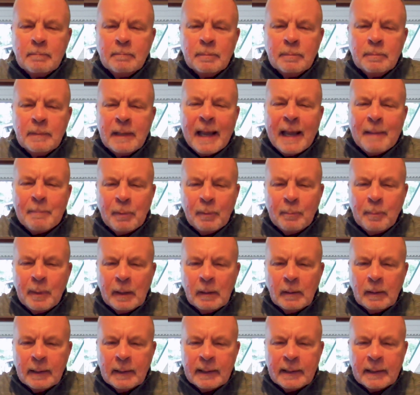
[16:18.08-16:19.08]

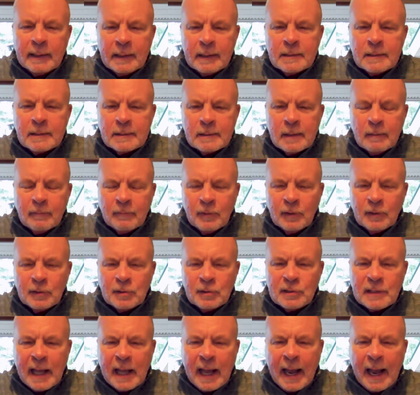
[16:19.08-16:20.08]
capabilities of the
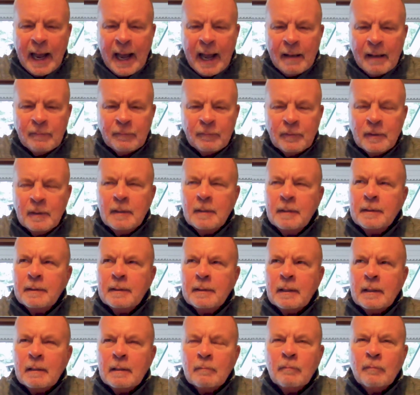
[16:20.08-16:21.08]
staff
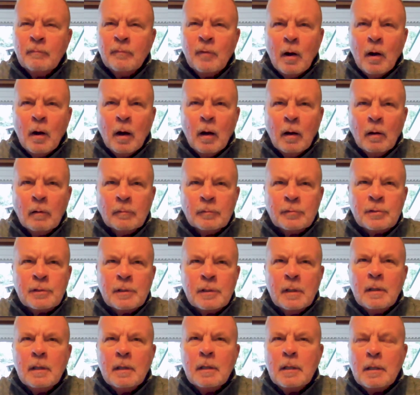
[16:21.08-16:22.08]
involves
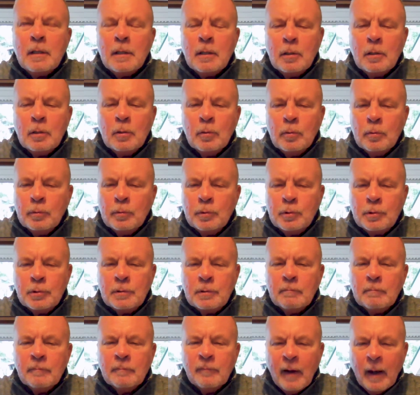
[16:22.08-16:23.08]

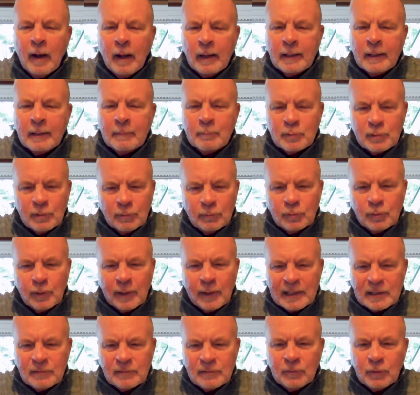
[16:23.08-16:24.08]
huge volumes of
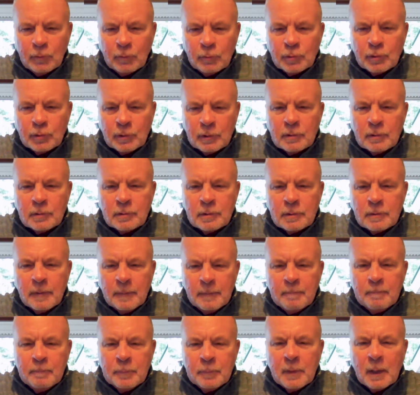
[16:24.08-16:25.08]
transfusions.
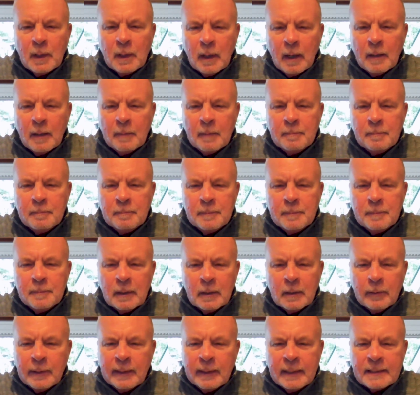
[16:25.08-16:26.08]
Um, you
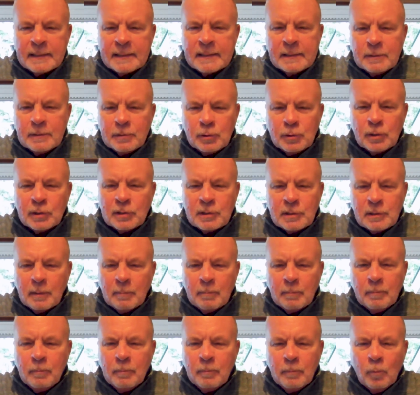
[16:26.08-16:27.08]
know, it isn't just a
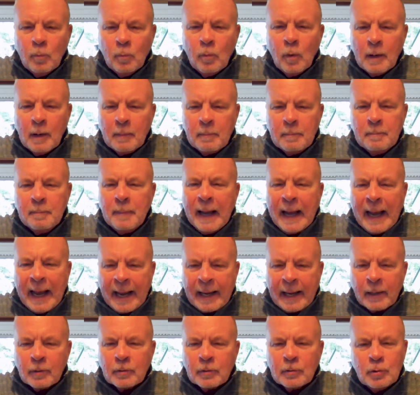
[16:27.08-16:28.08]
one
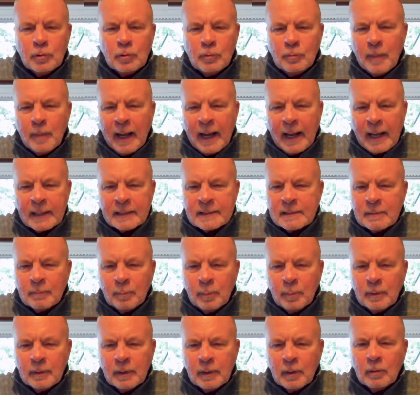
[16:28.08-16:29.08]
bag or two bags of
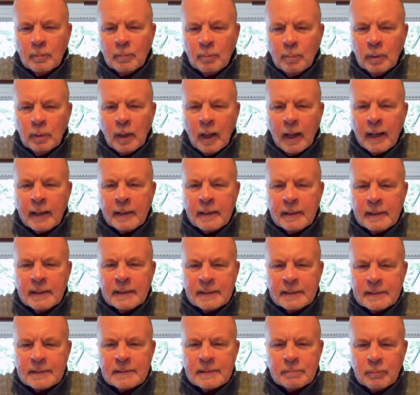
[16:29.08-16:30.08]
you know blood.
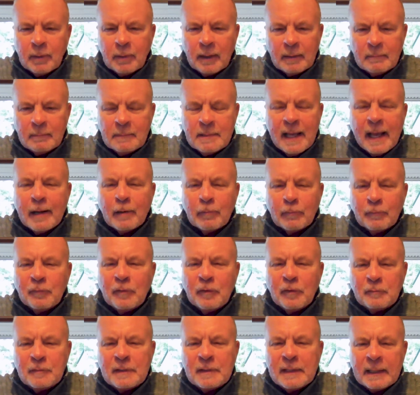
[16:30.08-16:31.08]
It's like ten or
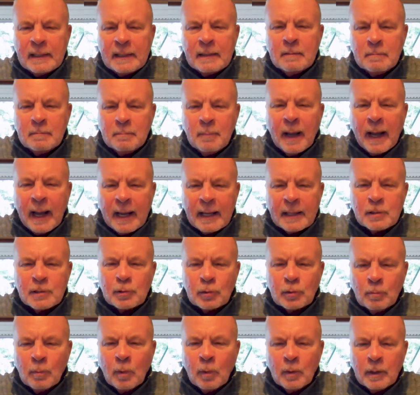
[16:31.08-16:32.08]
fifteen bags
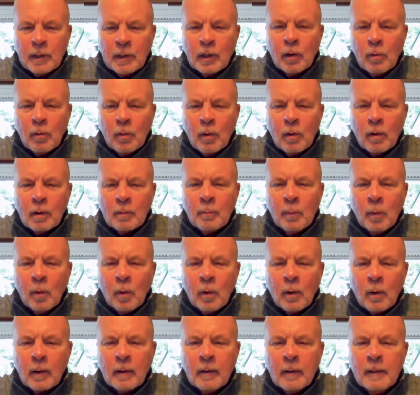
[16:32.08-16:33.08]
or more, you know, or
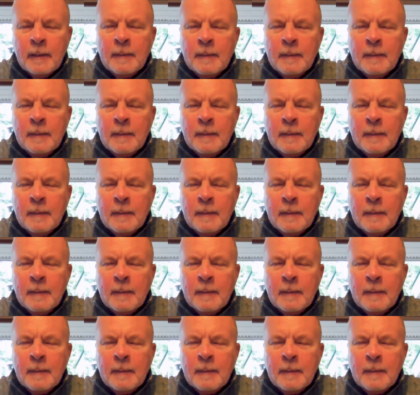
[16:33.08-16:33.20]
more,